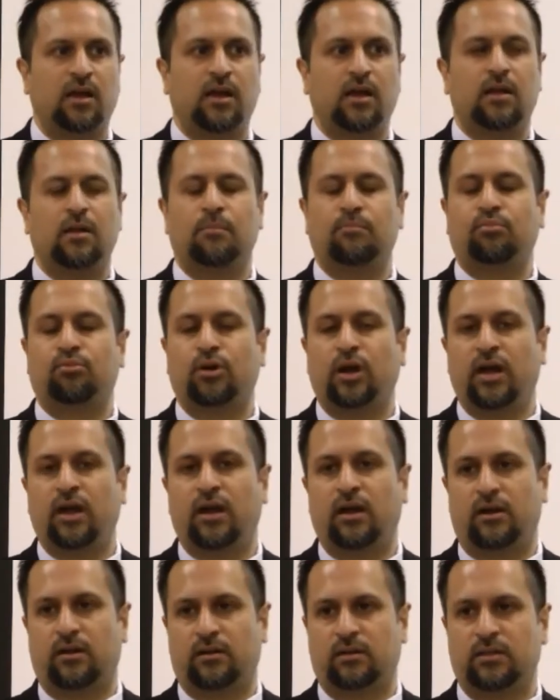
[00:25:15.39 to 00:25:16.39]
in a
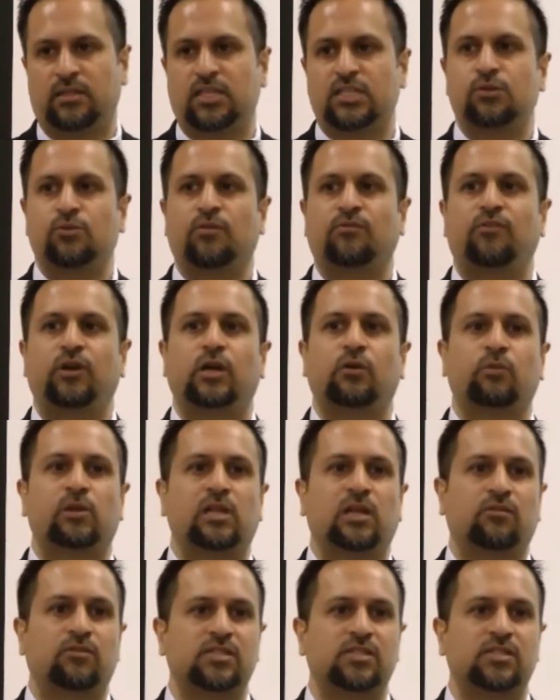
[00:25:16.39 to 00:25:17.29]
prayer that she would frequently